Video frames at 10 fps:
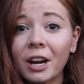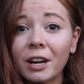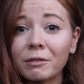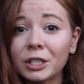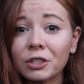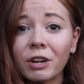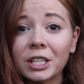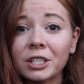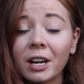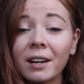and a
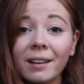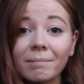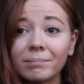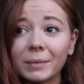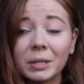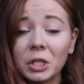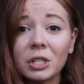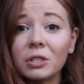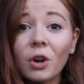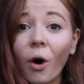restriction, which
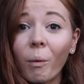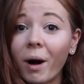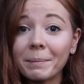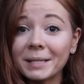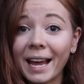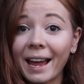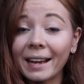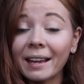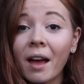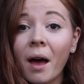is not what I'm
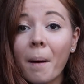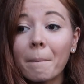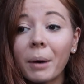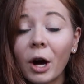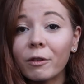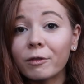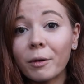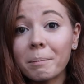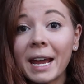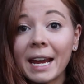saying. But for
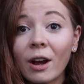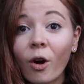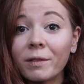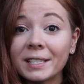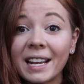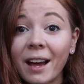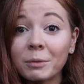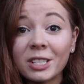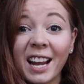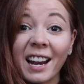me, obviously, I'm
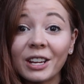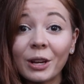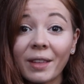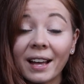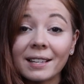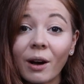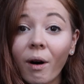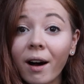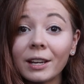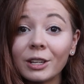just telling you that's how
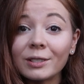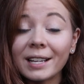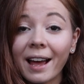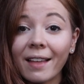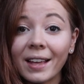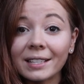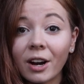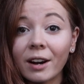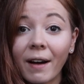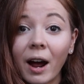I used it and that's
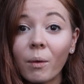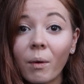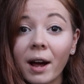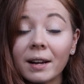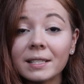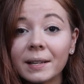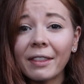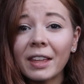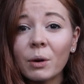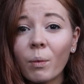kind of how it worked. I
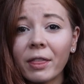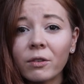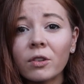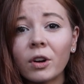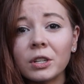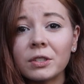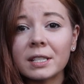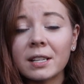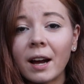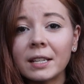think whether or not you
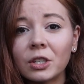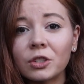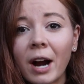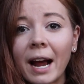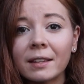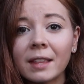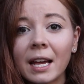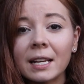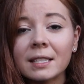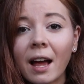decide to track
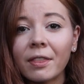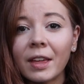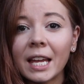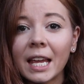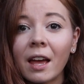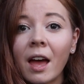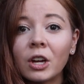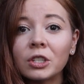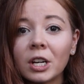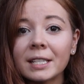things, I think
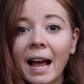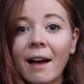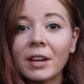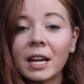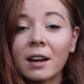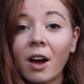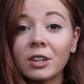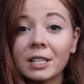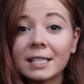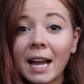just having an
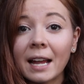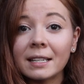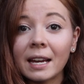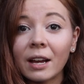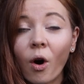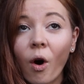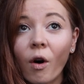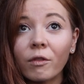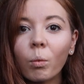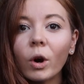understanding
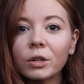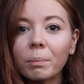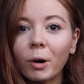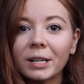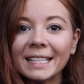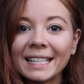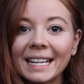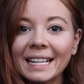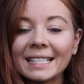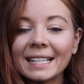of what your body
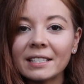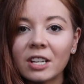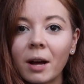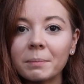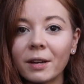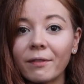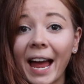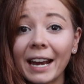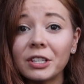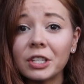needs in terms of
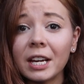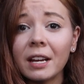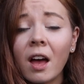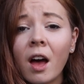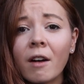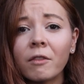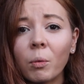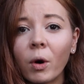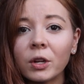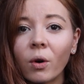energy for
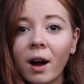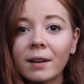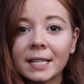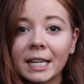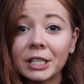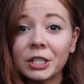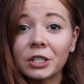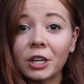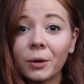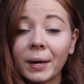what you're asking it to
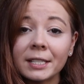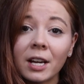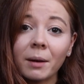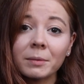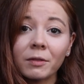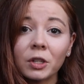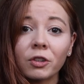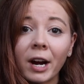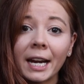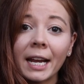do in terms of the
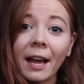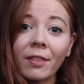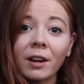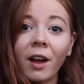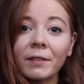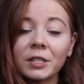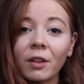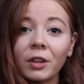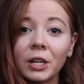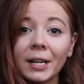training and the
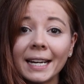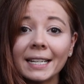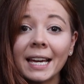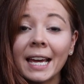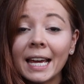lifestyle that you lead